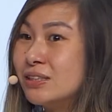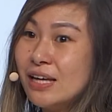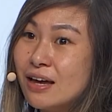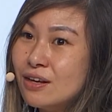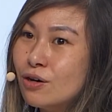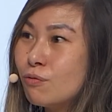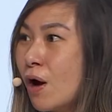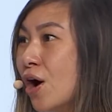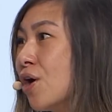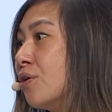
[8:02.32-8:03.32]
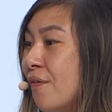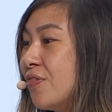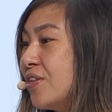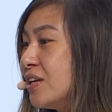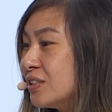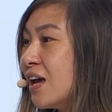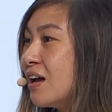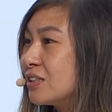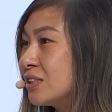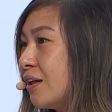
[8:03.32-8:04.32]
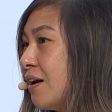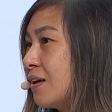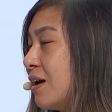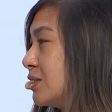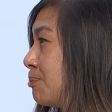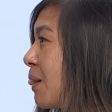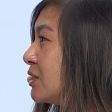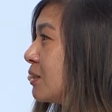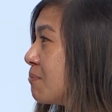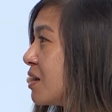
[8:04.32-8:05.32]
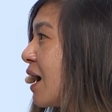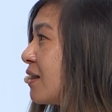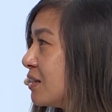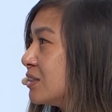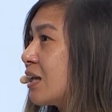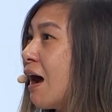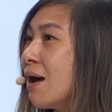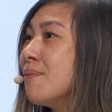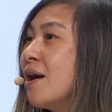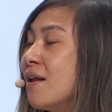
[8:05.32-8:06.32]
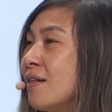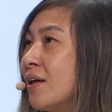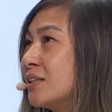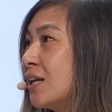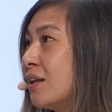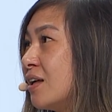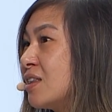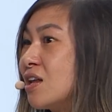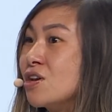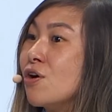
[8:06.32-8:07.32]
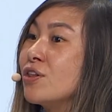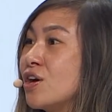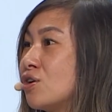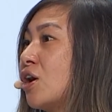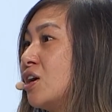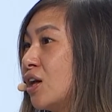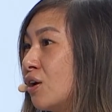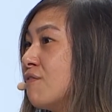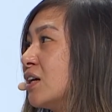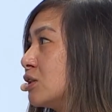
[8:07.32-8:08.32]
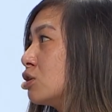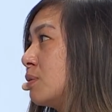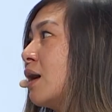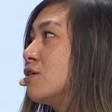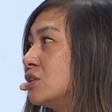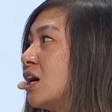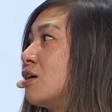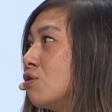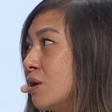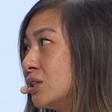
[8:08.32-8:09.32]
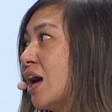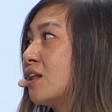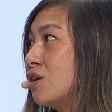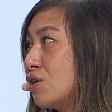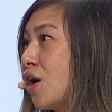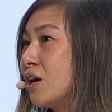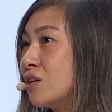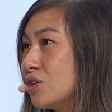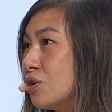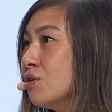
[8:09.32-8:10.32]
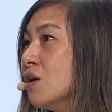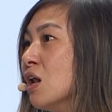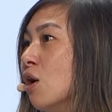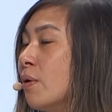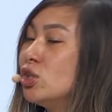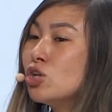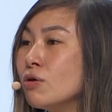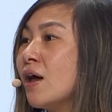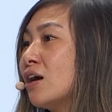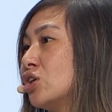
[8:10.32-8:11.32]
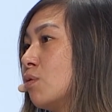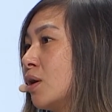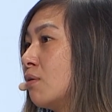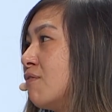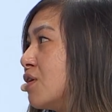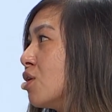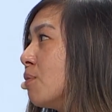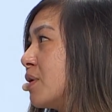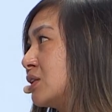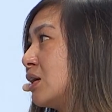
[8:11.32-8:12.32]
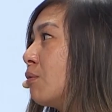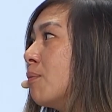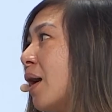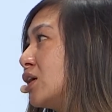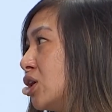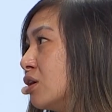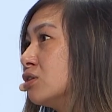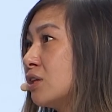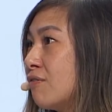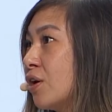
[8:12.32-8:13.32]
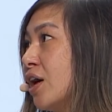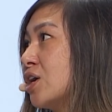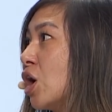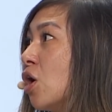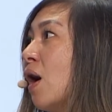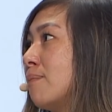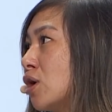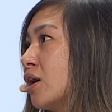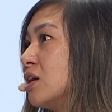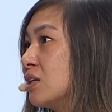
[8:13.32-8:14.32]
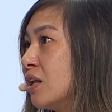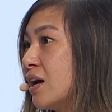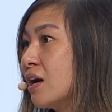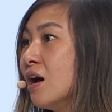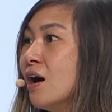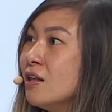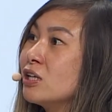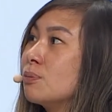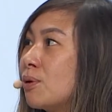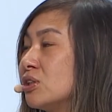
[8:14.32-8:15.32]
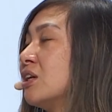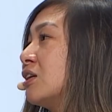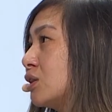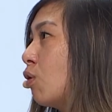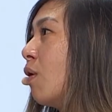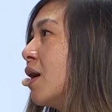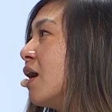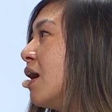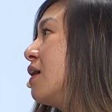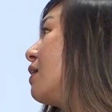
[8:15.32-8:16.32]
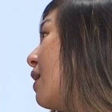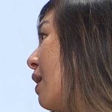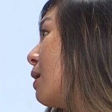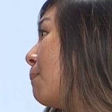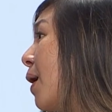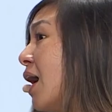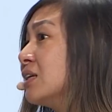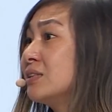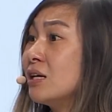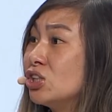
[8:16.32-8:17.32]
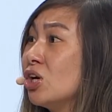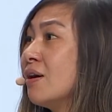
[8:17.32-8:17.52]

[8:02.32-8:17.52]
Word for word: sand hill road these dates so like it's best to meet at this time and then like suddenly they know that you're talking to other investors without you saying who exactly you're talking to which you don't actually want to reveal because they will back channel so if you're like oh i'm talking to like this person at sequoia don't and then they that. end up past they ch-